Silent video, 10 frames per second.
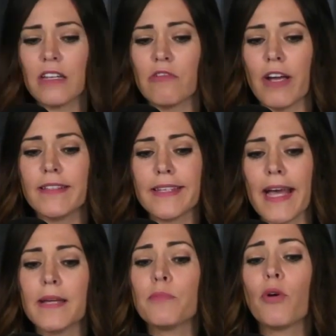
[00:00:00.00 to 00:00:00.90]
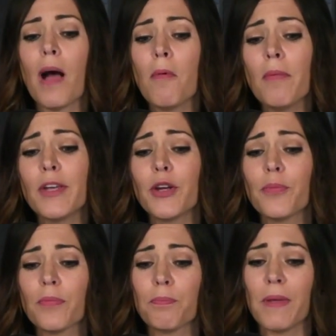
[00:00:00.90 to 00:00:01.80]
writes, I am probably your
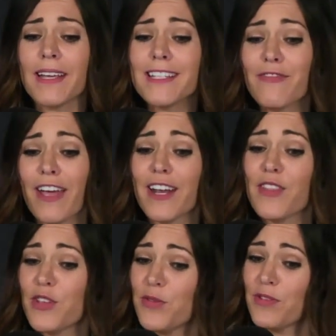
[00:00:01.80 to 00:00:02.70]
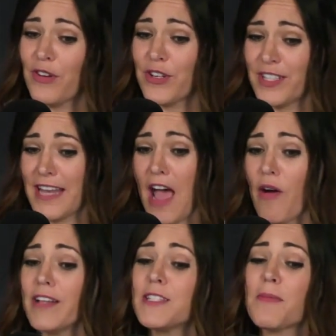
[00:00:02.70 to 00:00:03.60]
biggest fan in the universe. Now
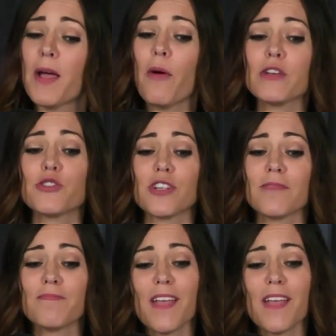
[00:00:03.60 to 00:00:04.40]
on to my question.